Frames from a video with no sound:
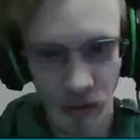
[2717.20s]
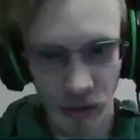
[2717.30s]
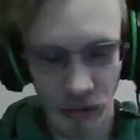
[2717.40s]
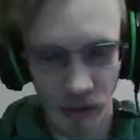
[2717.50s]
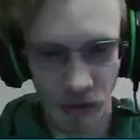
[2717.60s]

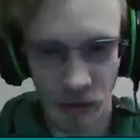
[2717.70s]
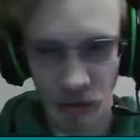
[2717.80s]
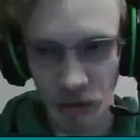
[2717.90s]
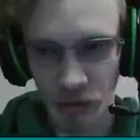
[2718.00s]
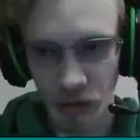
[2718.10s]
And then
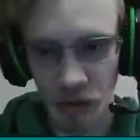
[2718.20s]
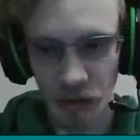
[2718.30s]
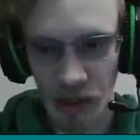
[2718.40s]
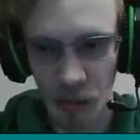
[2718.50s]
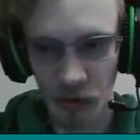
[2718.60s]

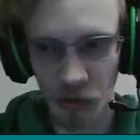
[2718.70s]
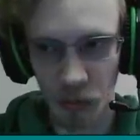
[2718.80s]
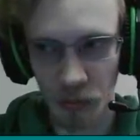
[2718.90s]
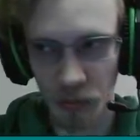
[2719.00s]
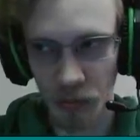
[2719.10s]
the
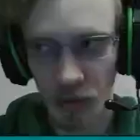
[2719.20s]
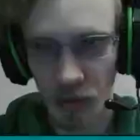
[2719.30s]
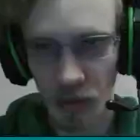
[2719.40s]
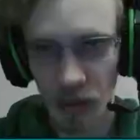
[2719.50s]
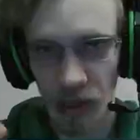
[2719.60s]

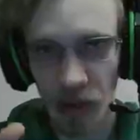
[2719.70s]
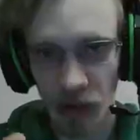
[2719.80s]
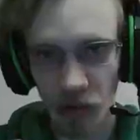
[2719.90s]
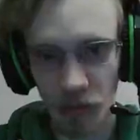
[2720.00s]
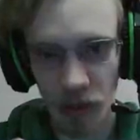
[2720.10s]
animation